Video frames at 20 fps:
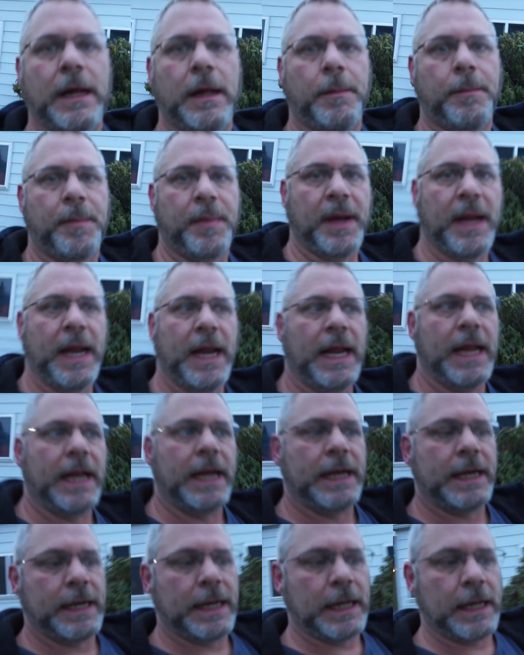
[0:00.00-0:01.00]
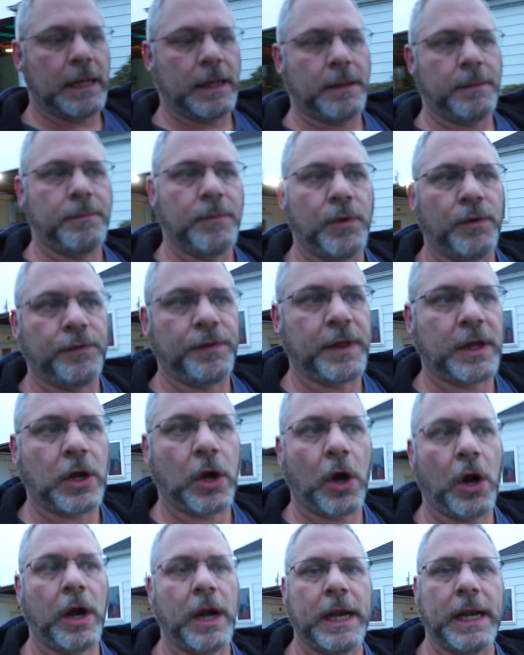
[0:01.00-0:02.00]
up and moved the
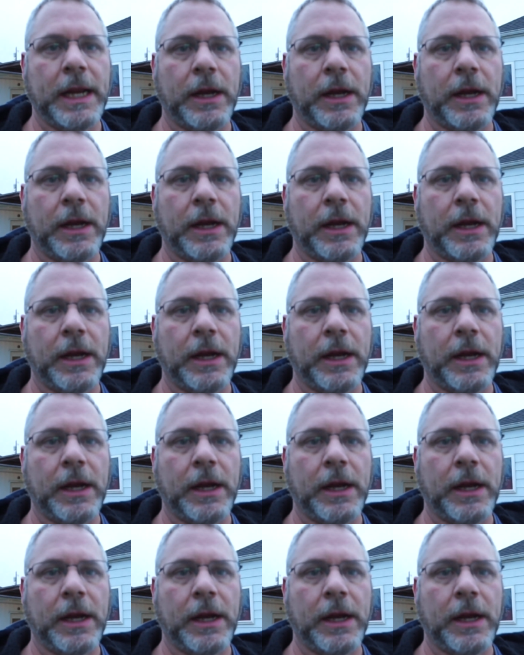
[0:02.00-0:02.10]
car in